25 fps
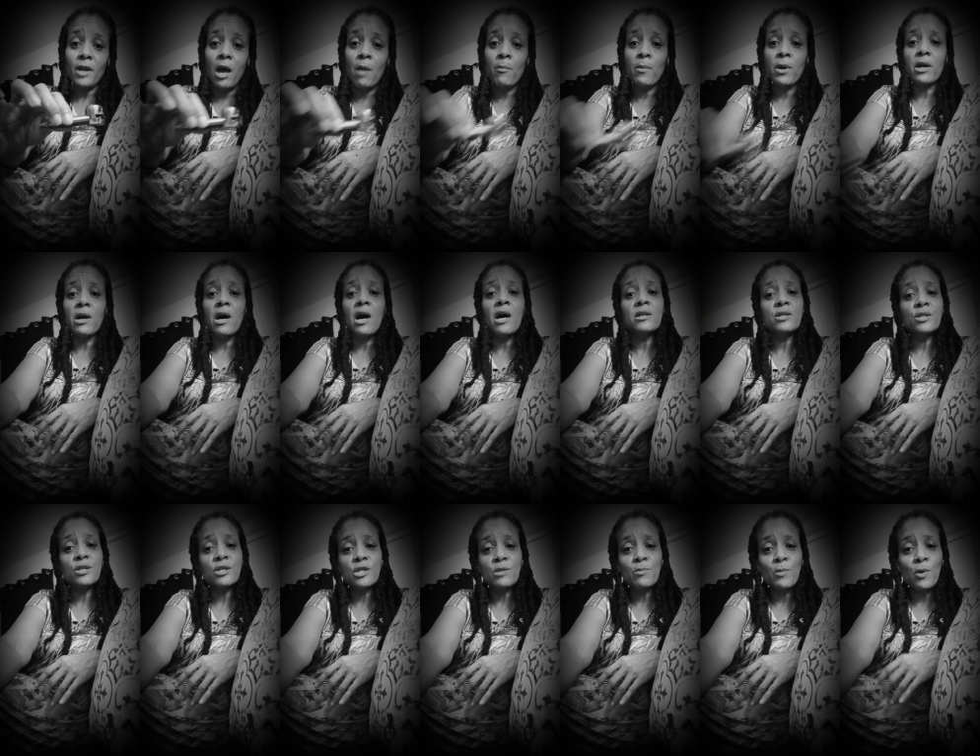I'm a
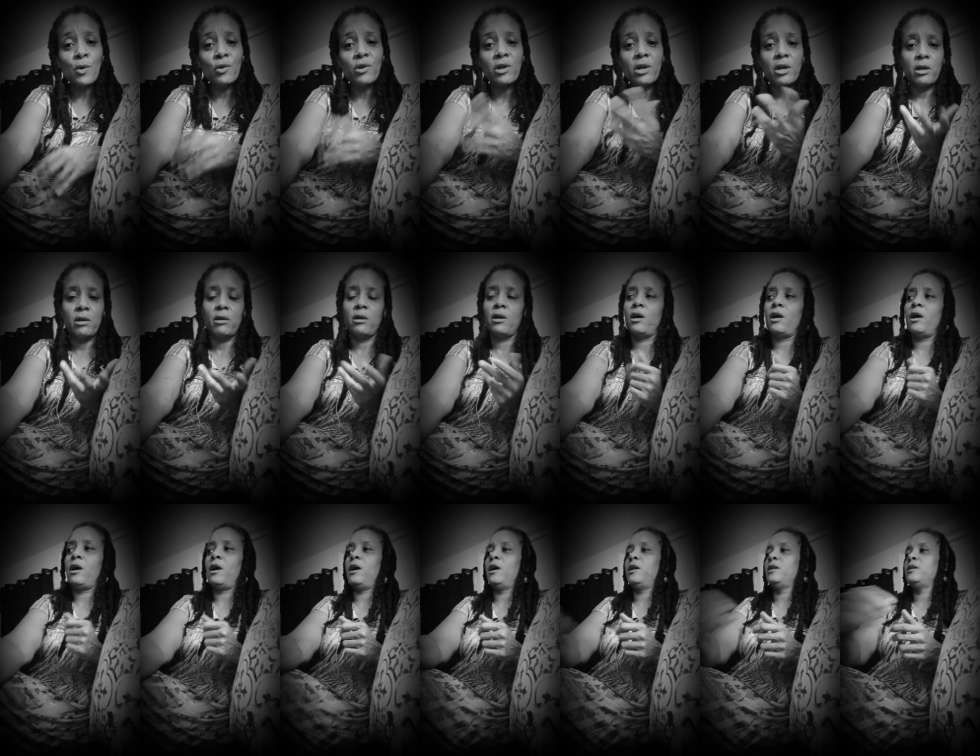ganja smoker.
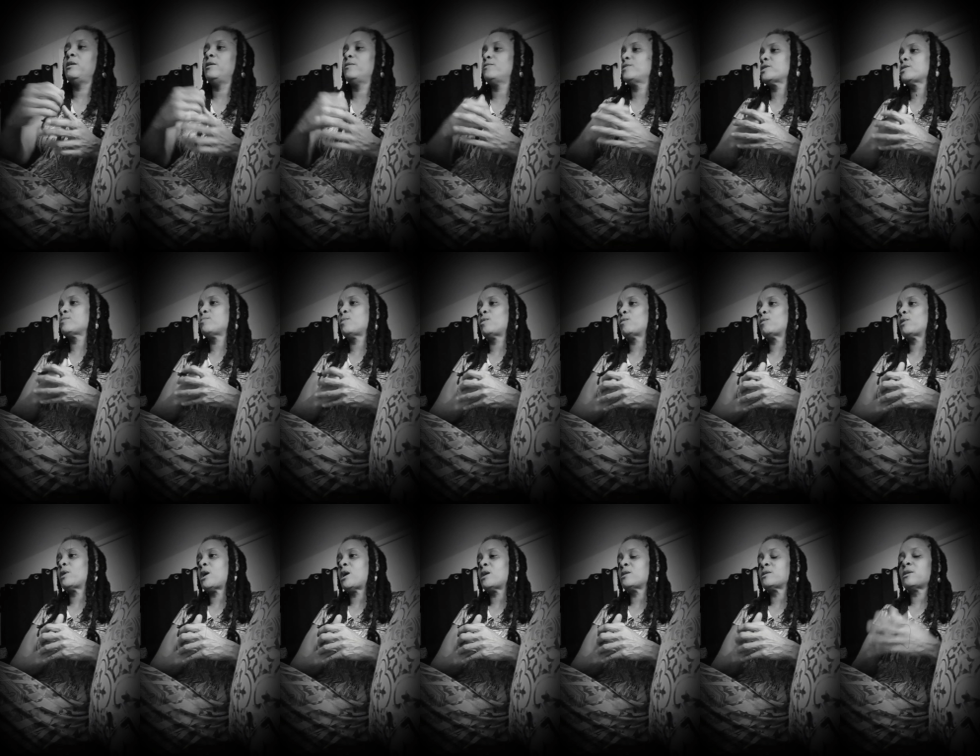I love to
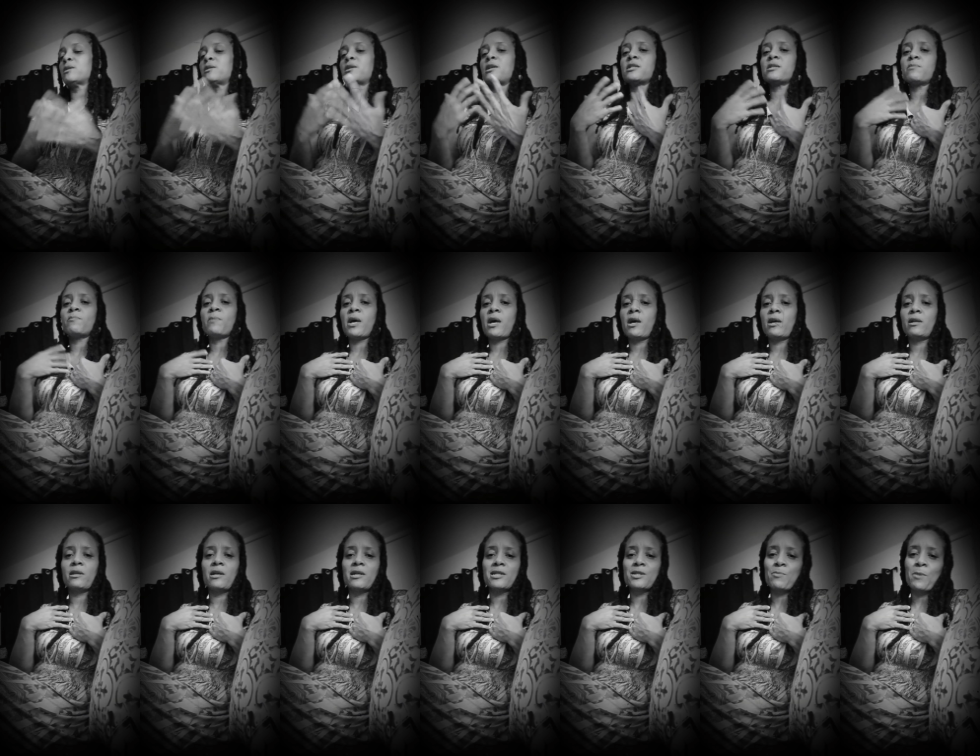smoke ganja. That's
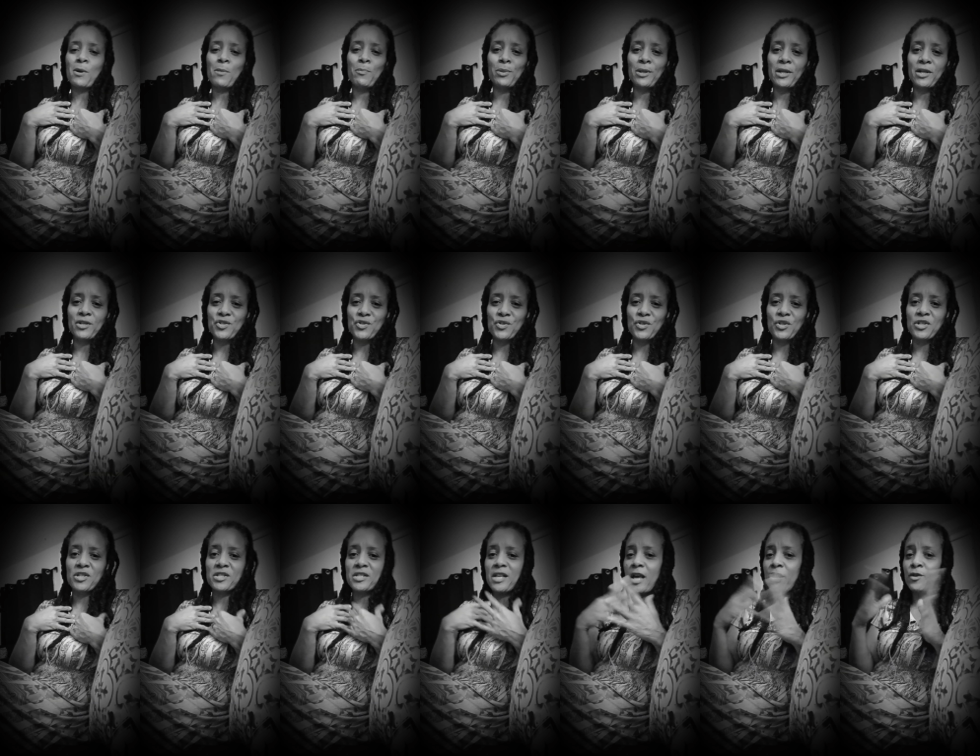my
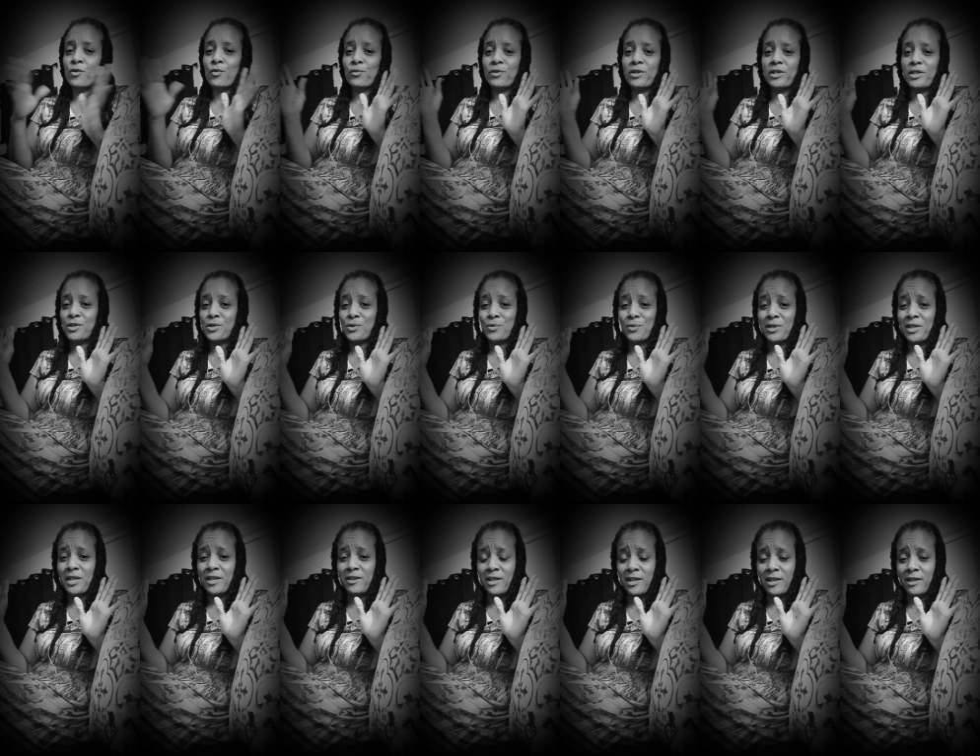pleasure because I don't really
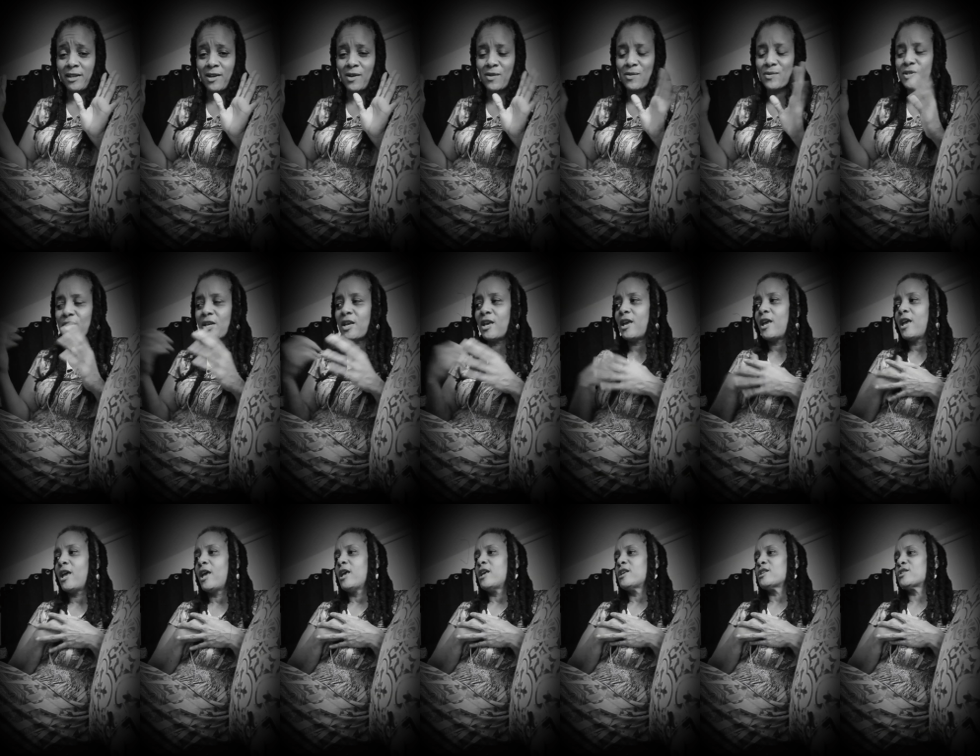do anything else.
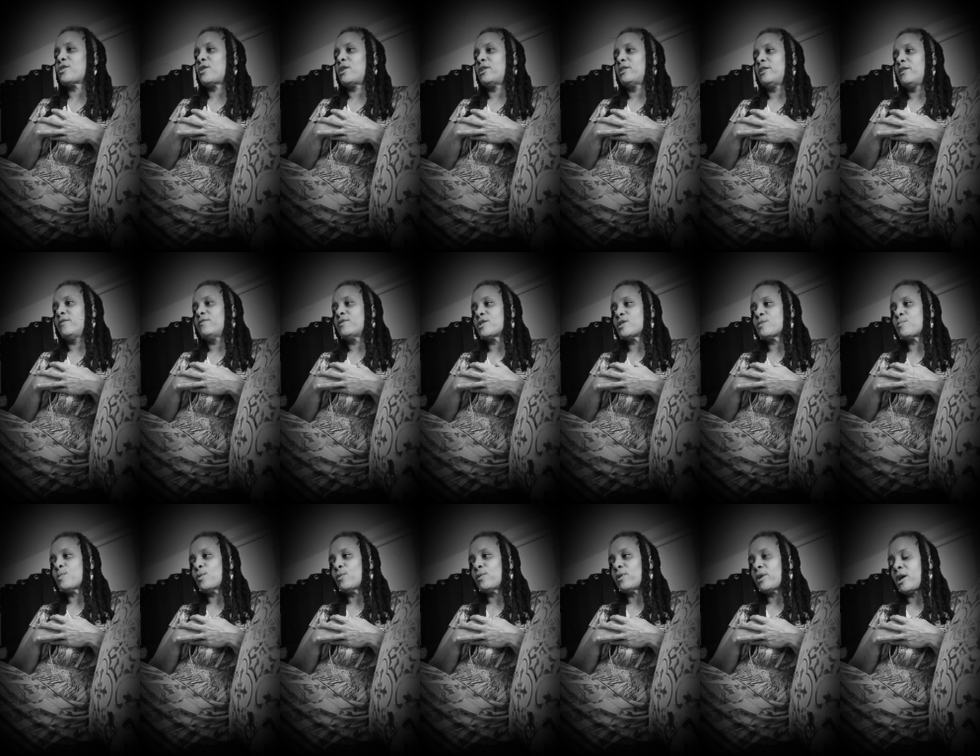So I love to
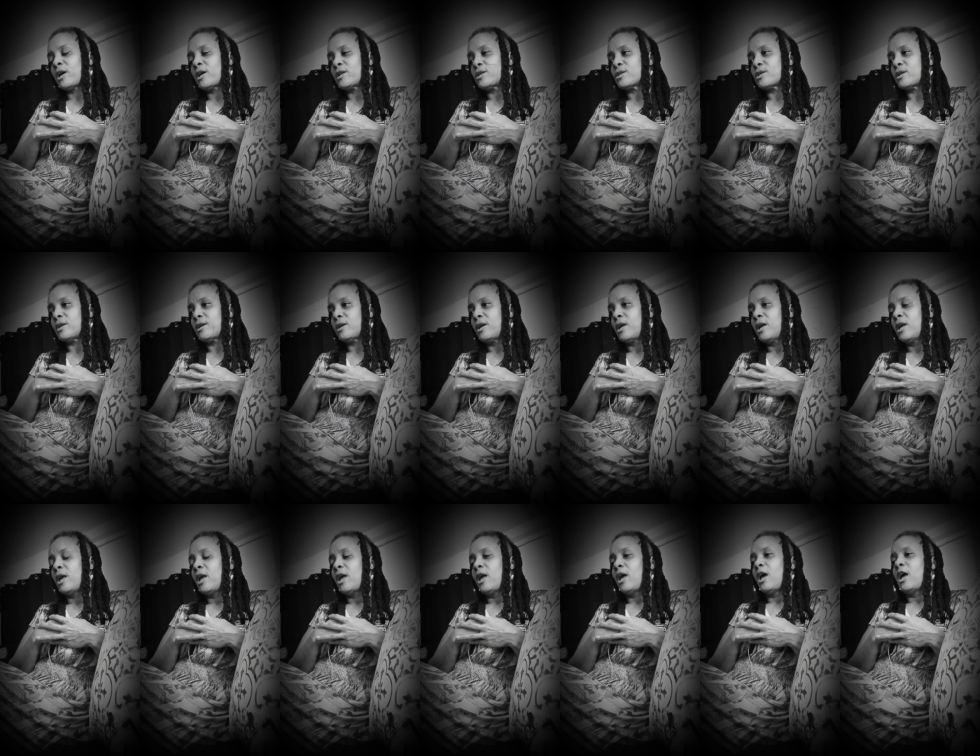smoke ganja.
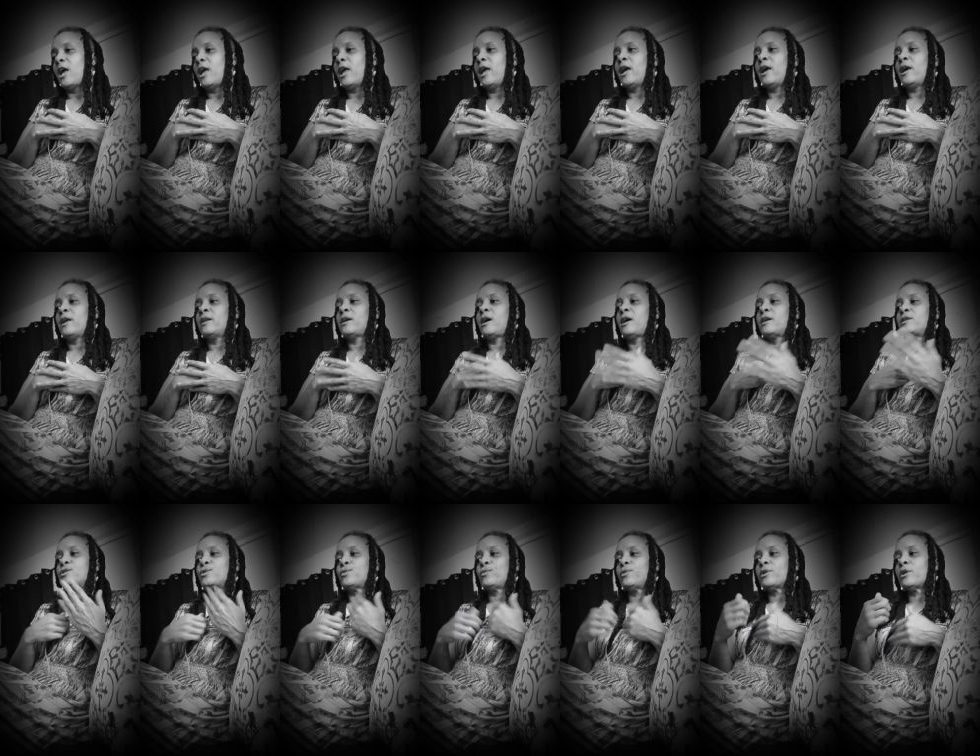And
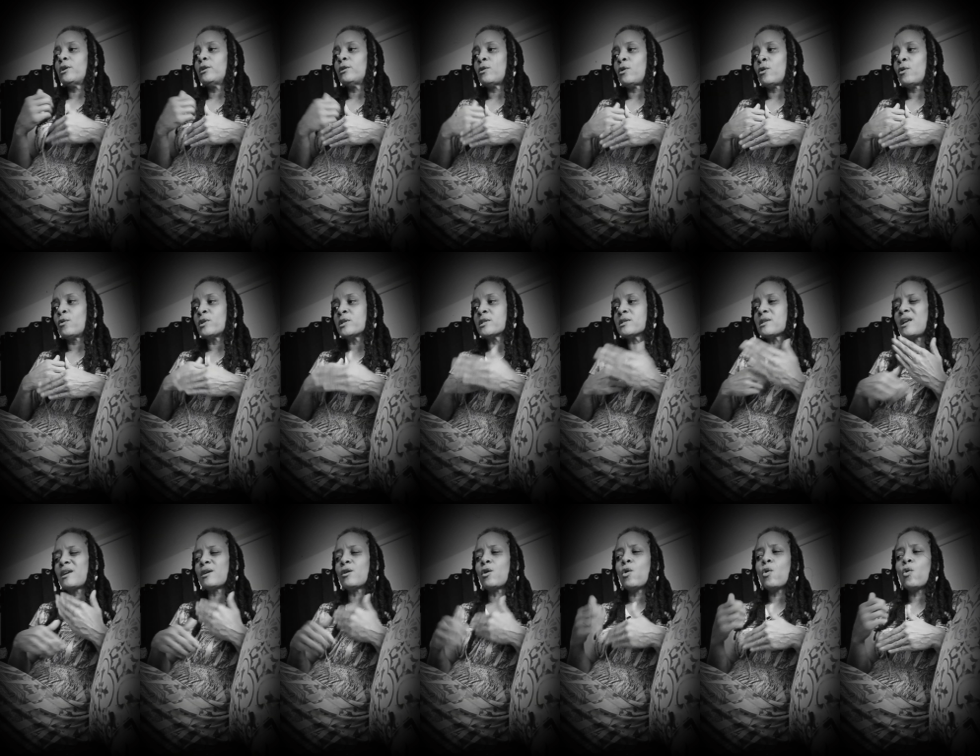I do it alone.
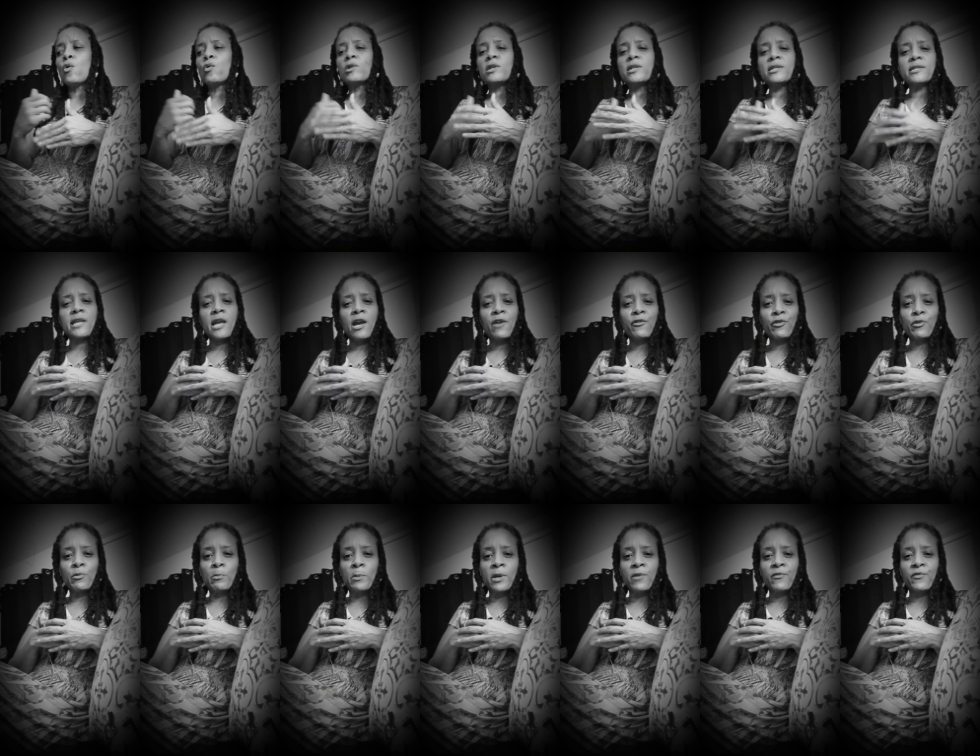It's like a holy
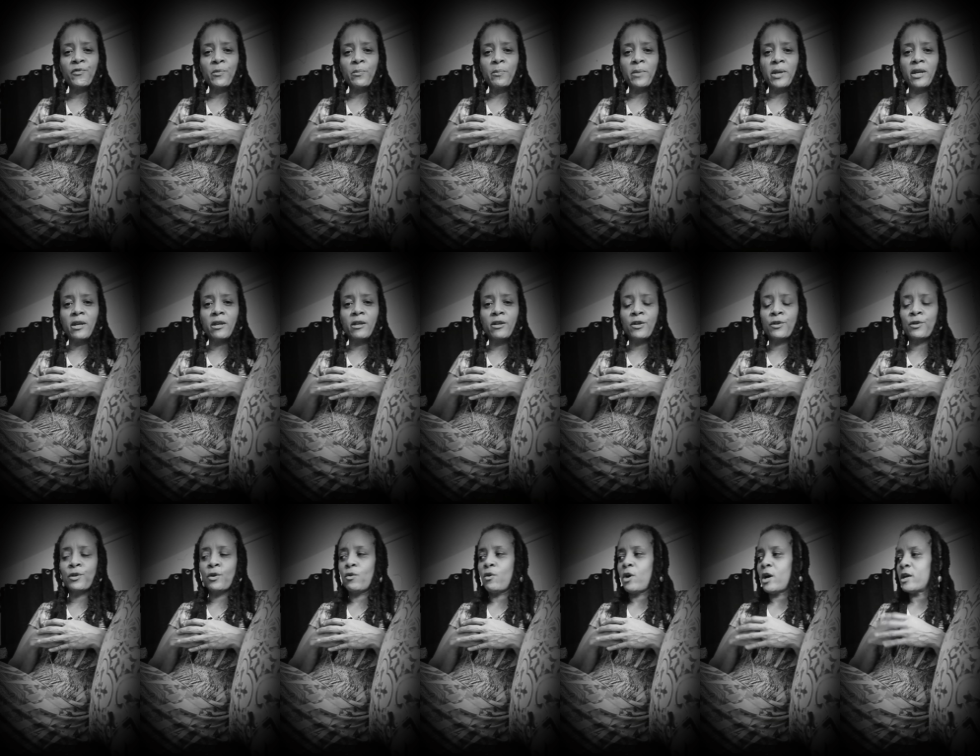sacrament for me.
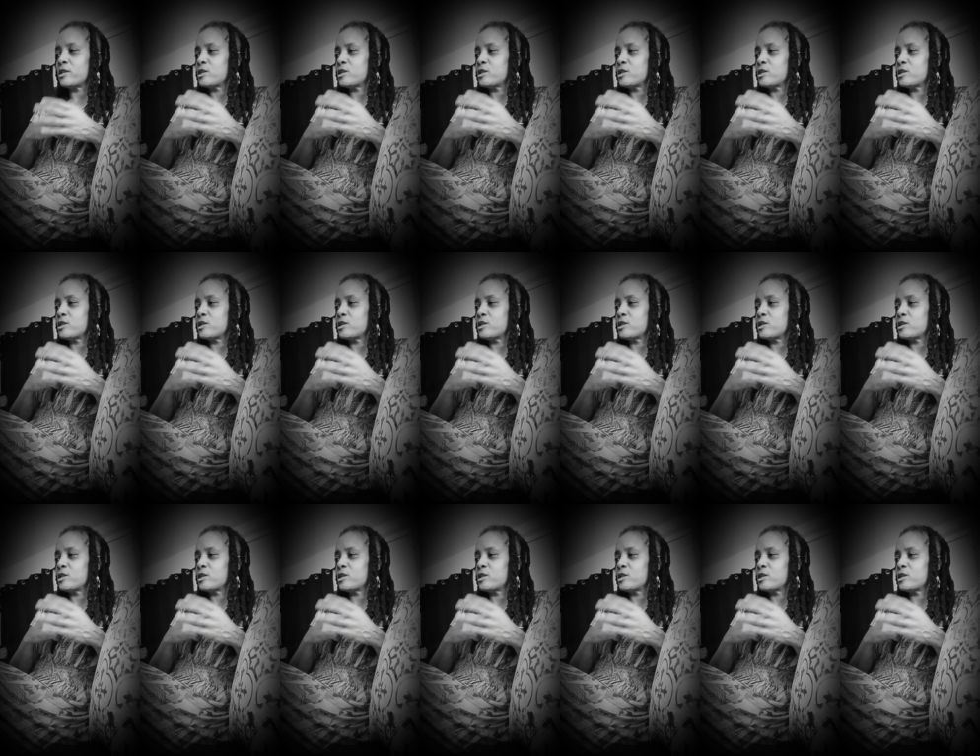You know,